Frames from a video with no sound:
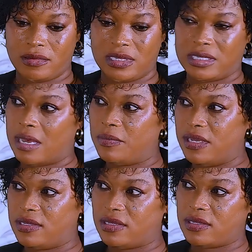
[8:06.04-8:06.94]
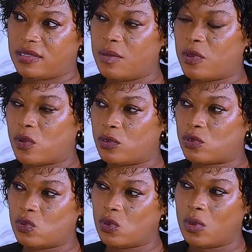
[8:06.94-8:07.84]
disabilities, every
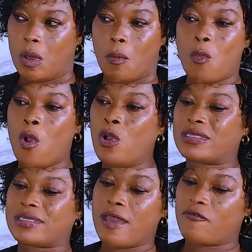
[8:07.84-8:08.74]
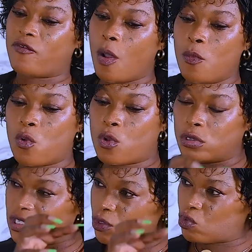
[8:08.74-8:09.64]
school. More sign for mum
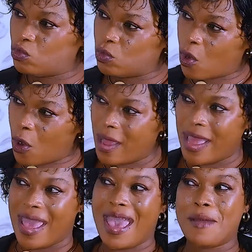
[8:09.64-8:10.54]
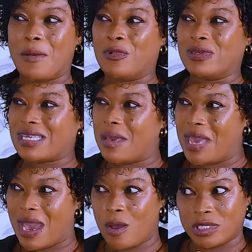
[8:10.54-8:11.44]
go see school. Emma, more sign
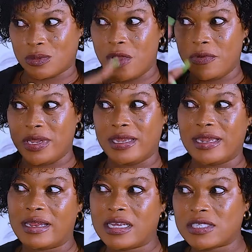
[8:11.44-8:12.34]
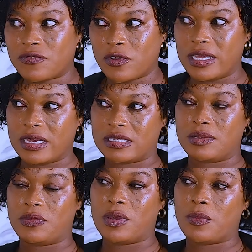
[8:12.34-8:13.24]
helps. More we need the next 4 years
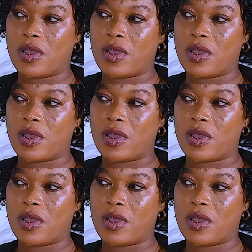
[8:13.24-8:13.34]
to be